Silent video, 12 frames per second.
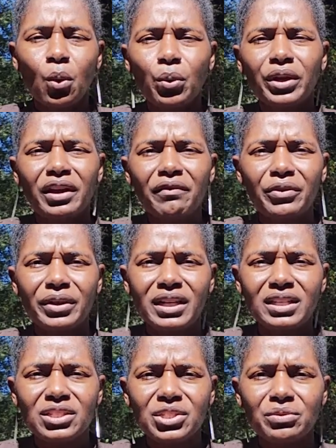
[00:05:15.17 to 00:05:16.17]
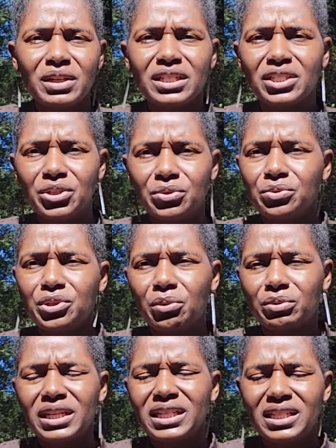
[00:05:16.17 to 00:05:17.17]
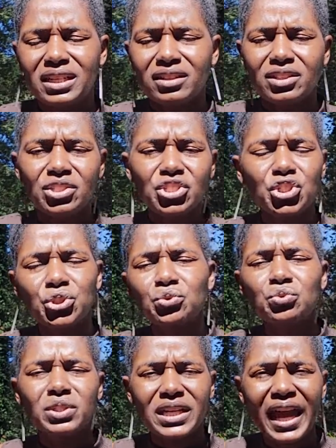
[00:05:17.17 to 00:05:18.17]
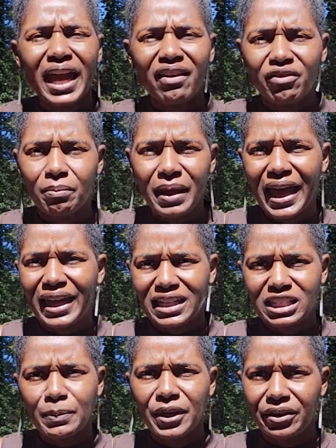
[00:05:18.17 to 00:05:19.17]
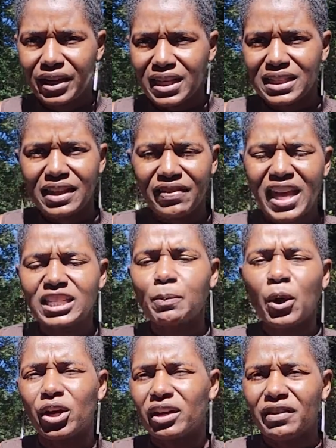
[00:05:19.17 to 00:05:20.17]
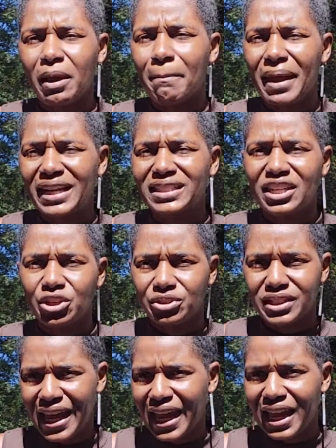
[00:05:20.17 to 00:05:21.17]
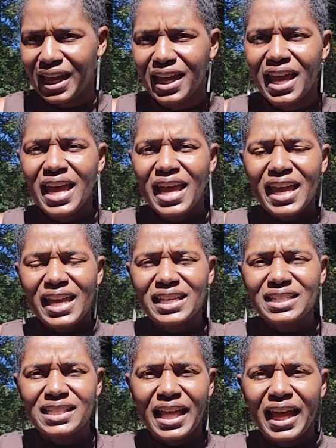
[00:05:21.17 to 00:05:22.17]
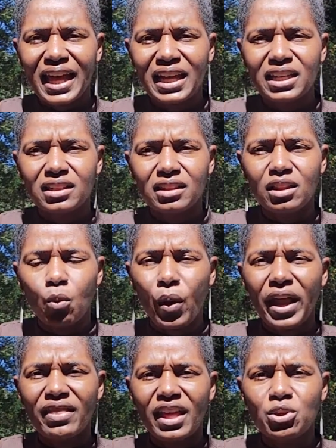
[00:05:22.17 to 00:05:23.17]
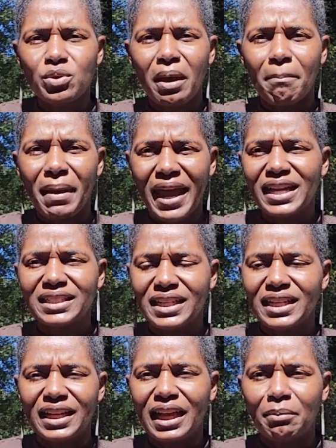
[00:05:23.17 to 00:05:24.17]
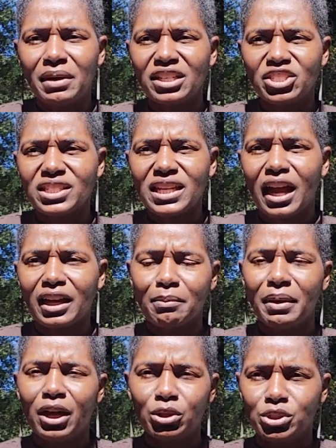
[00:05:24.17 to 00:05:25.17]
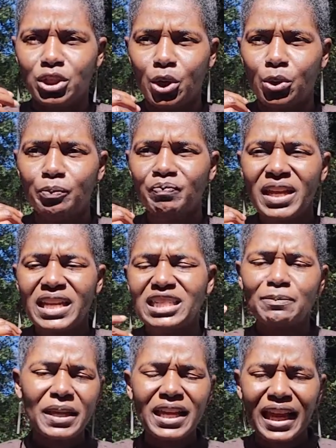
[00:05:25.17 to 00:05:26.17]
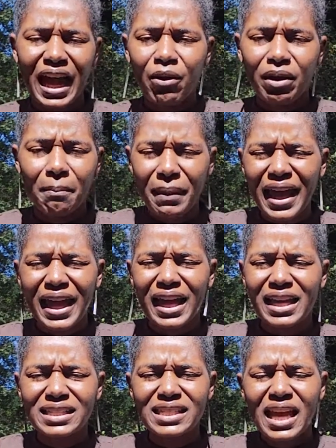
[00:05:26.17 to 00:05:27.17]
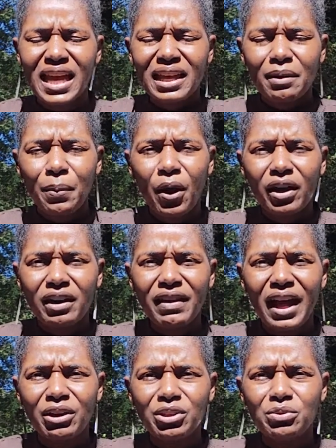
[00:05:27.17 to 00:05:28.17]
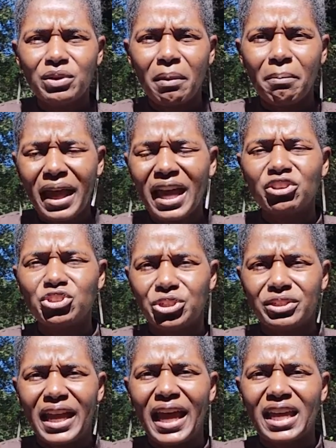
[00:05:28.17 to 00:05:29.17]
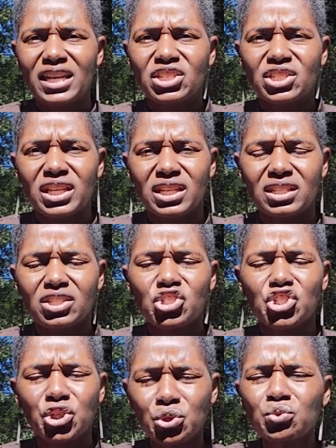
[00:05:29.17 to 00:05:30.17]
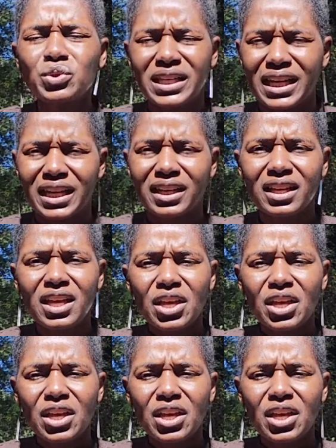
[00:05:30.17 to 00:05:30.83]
whatever it is you need to do. You don't need to choose to have a bad experience. And that's part of commanding your day, is that the way that you command it. I'm not just talking about speaking out commands. Part of how you command your day is choosing